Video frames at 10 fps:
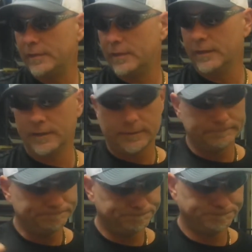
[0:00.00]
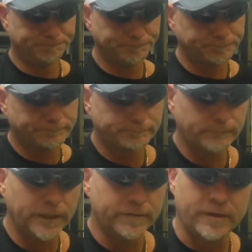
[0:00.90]
like
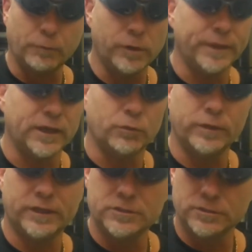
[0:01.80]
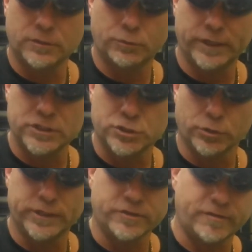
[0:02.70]
I said, I want to make it quick and
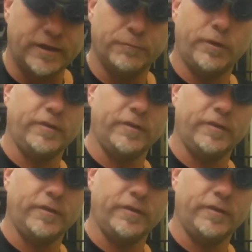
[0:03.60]
short. I just kind of want to